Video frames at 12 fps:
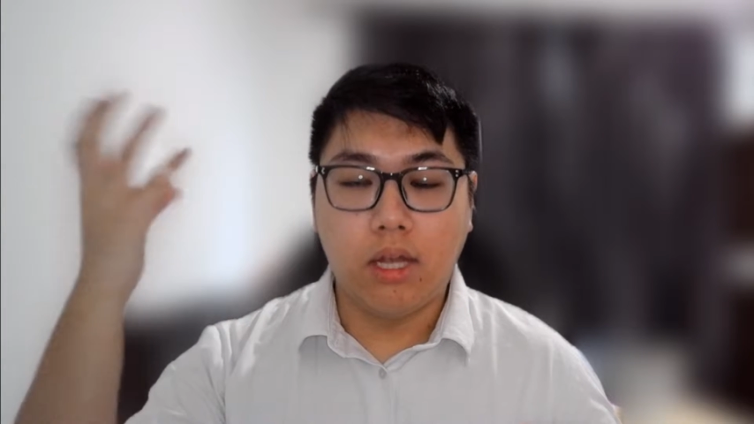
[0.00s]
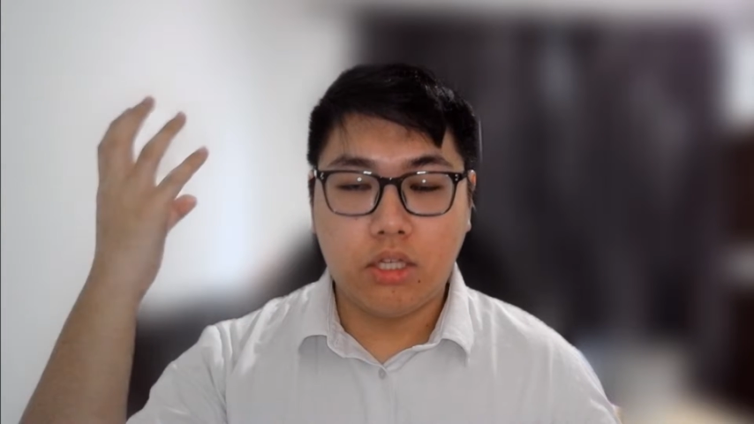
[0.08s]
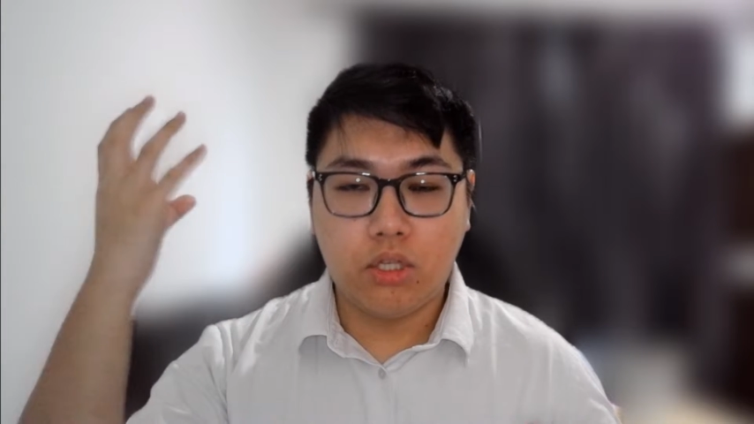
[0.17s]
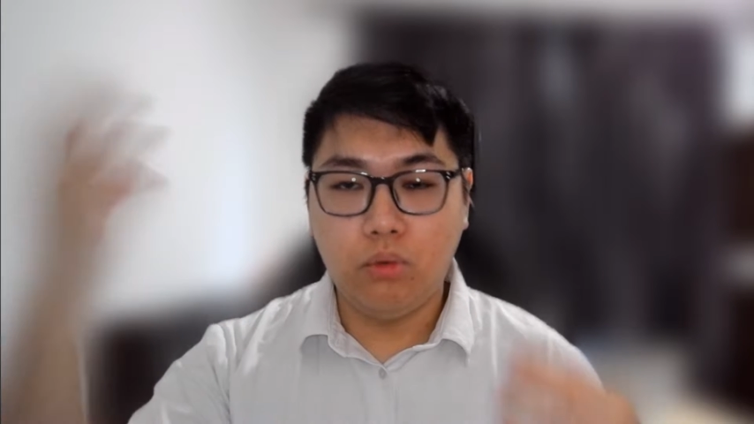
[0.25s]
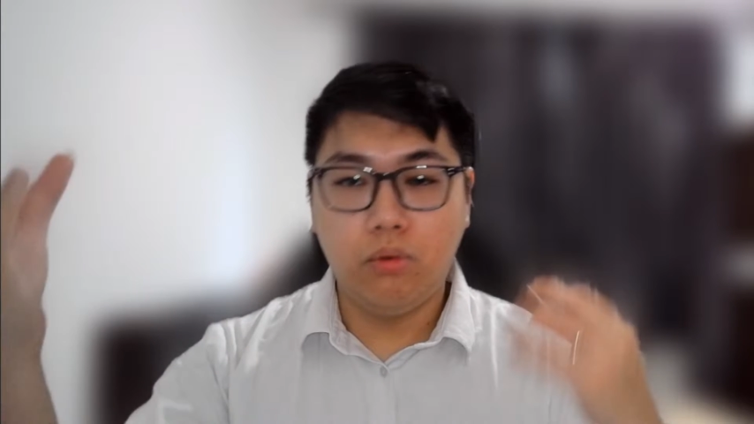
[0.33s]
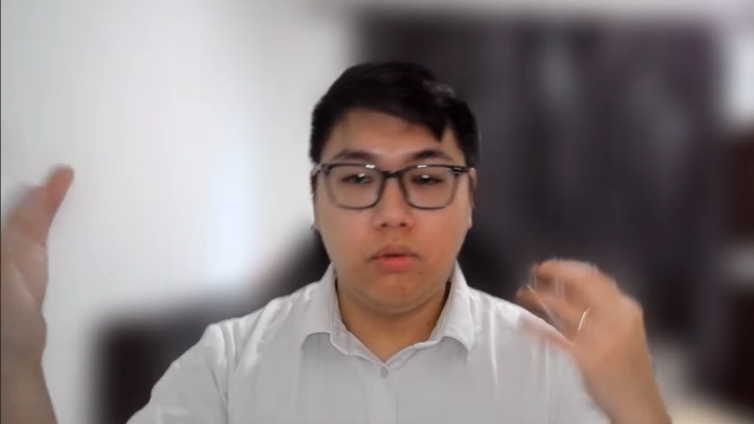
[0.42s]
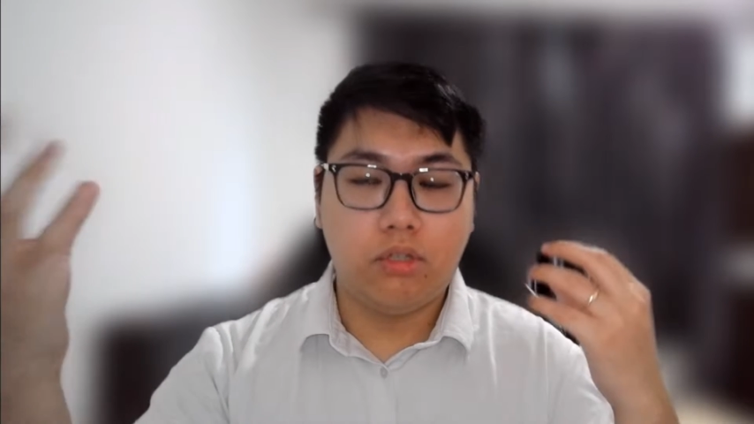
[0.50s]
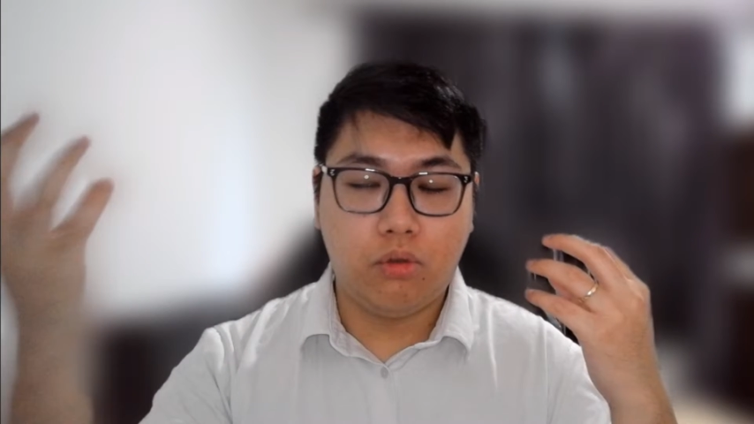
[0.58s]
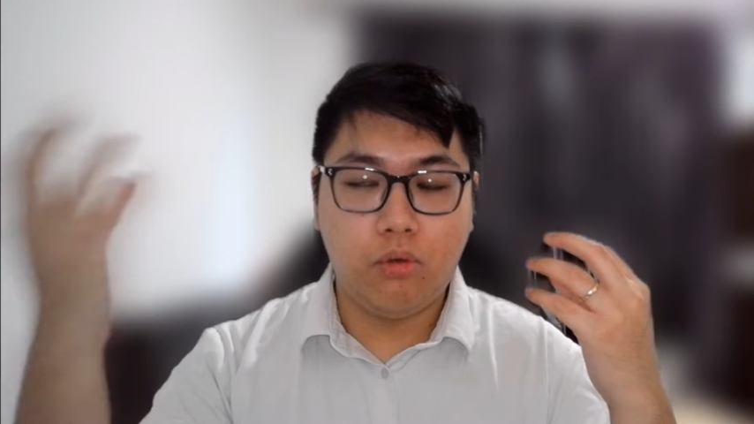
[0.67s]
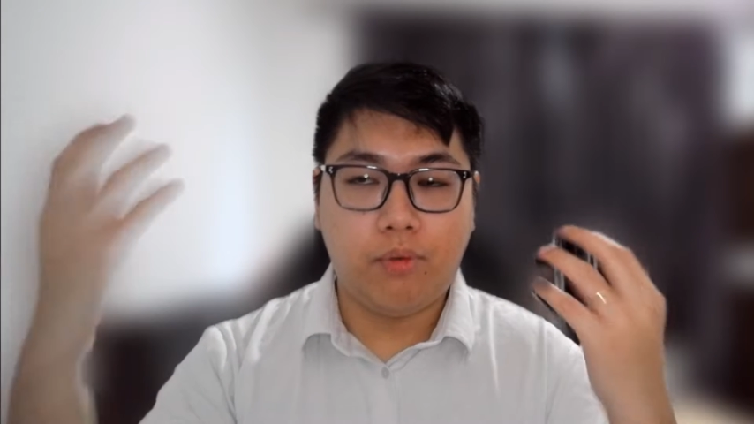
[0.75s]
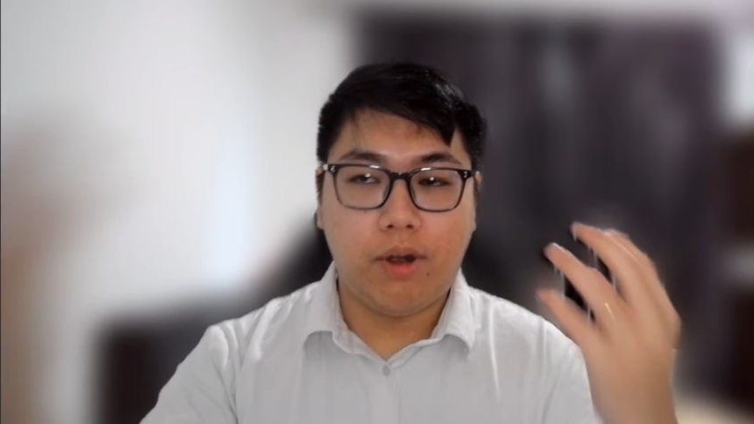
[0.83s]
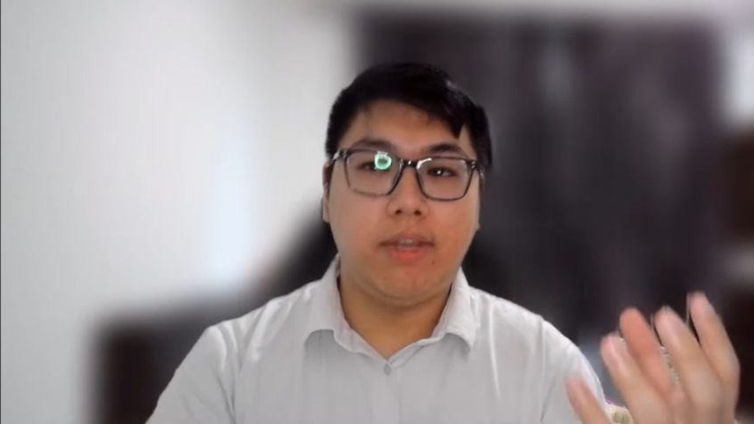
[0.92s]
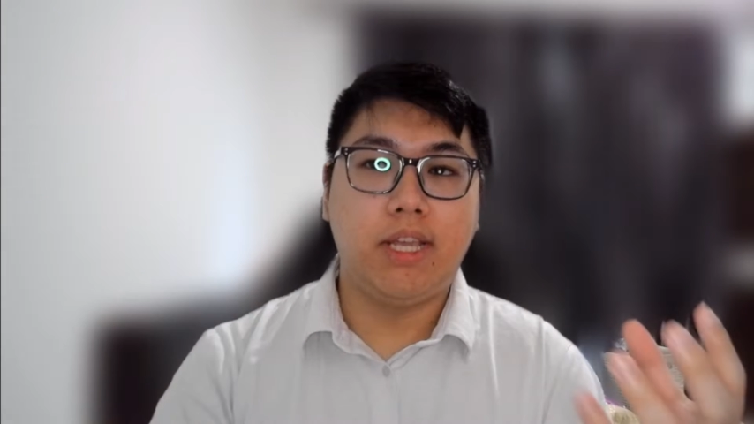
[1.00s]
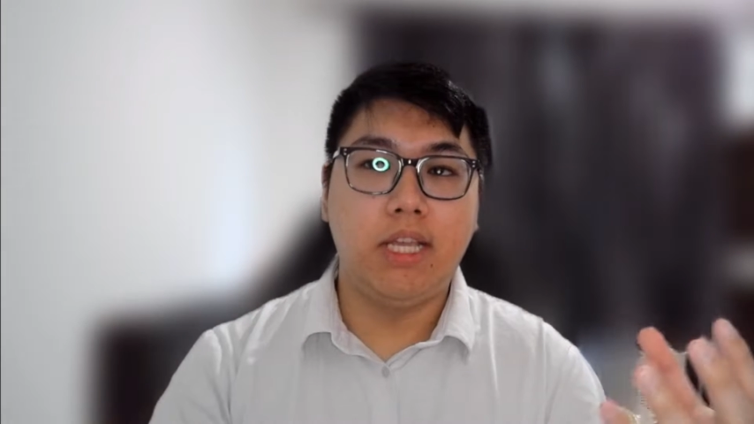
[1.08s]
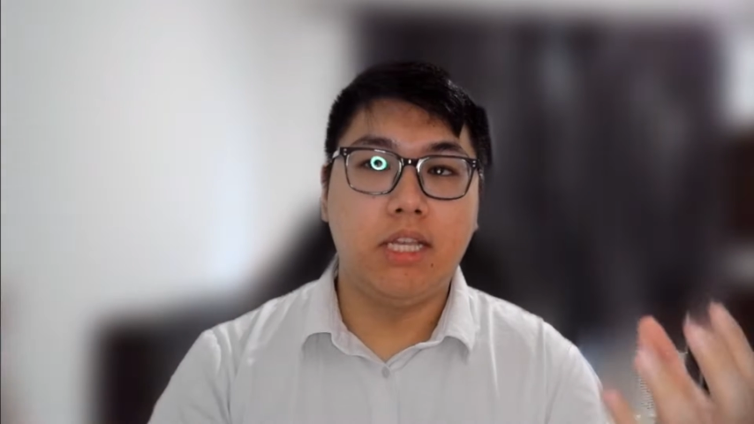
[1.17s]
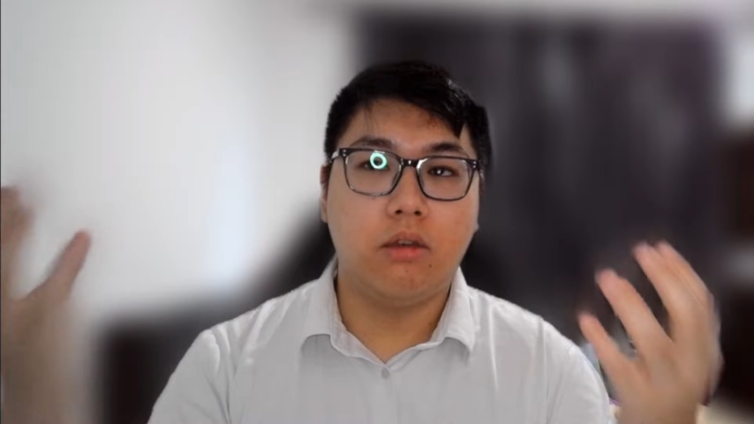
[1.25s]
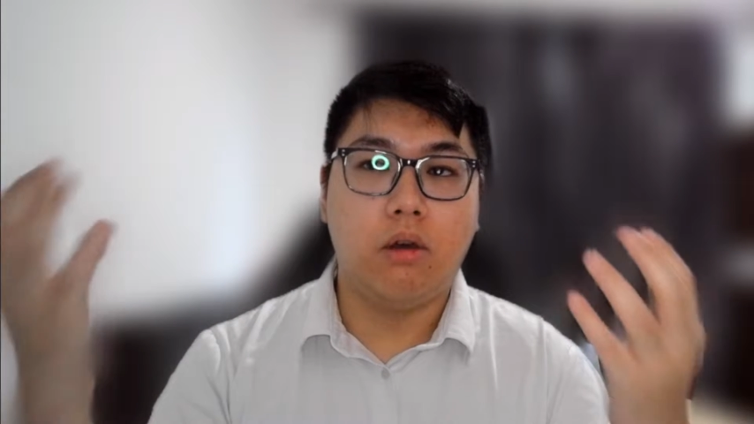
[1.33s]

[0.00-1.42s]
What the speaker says: two private keys